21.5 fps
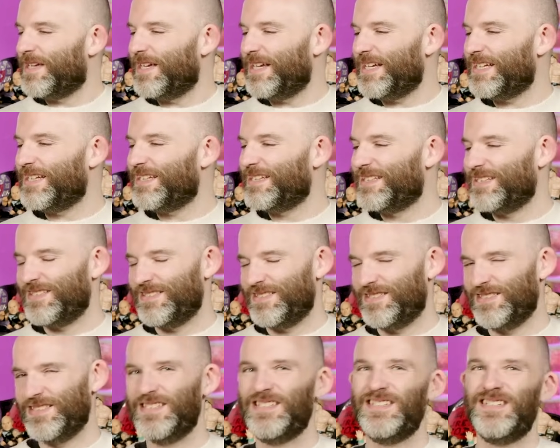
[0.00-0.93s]

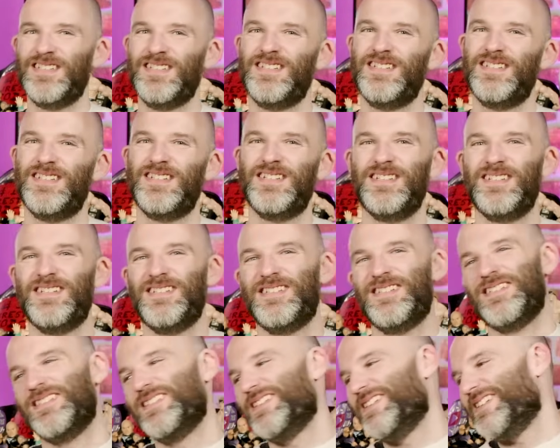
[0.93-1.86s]

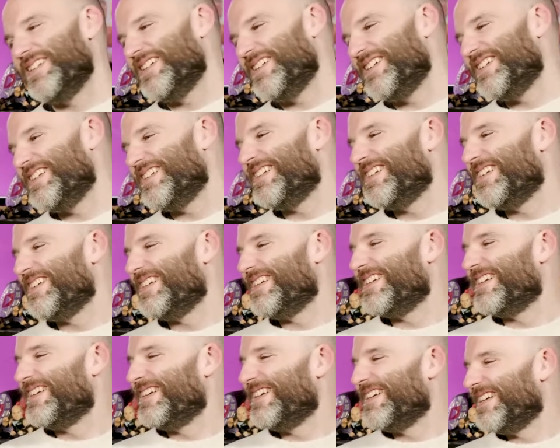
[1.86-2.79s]

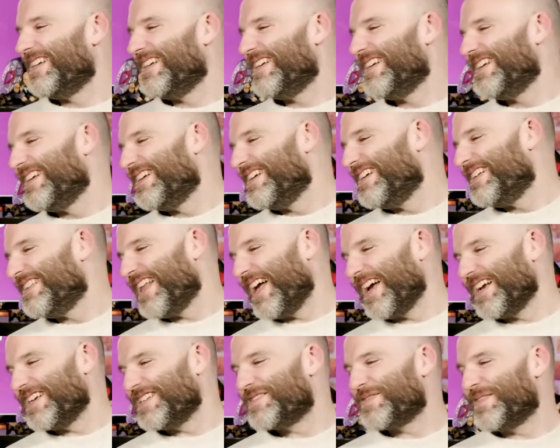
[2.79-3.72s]

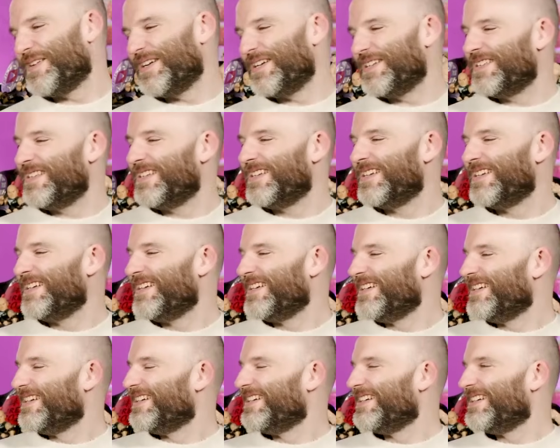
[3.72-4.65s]

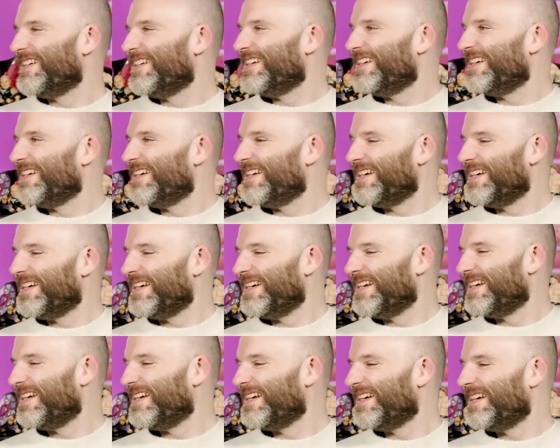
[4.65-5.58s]

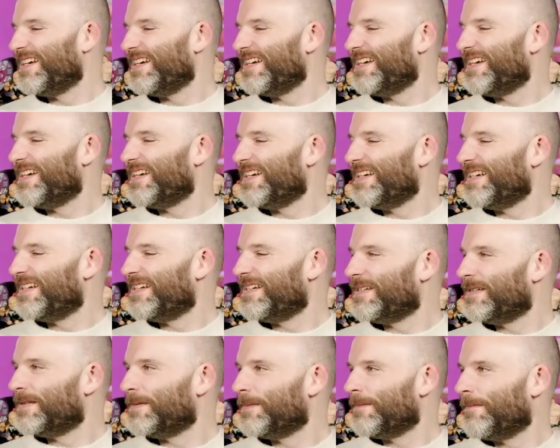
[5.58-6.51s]

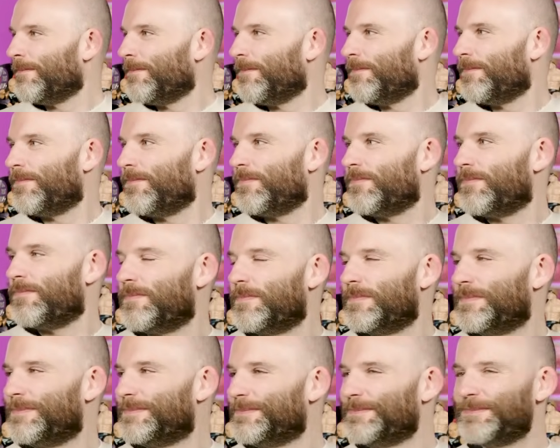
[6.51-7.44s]

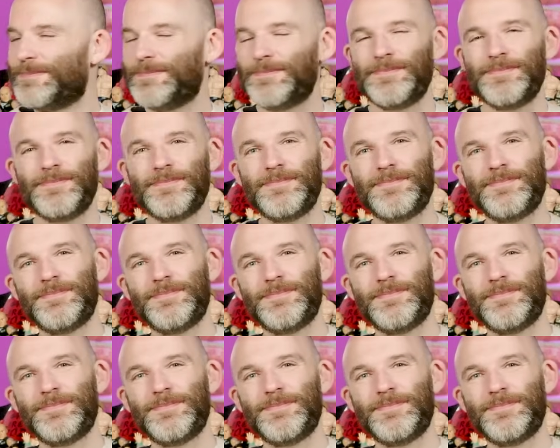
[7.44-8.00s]
This person isn't speaking.